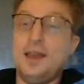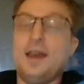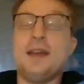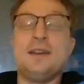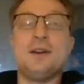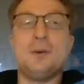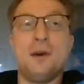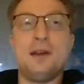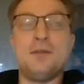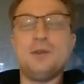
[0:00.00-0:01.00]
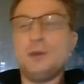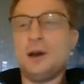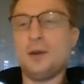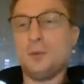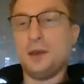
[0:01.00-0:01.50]
And you know what? If you
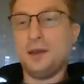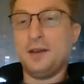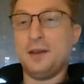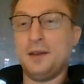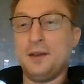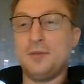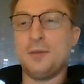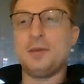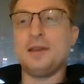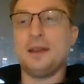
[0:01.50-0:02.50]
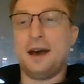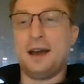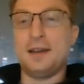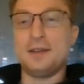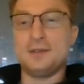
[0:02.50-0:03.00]
got a win for being the
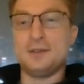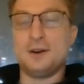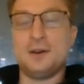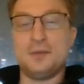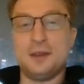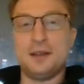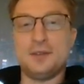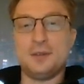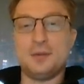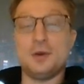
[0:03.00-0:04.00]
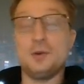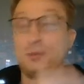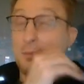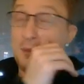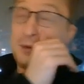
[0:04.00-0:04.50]
highest on Fantasy Pros,
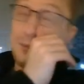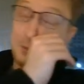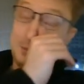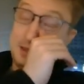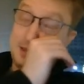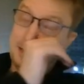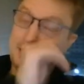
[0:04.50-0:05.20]
Bill would be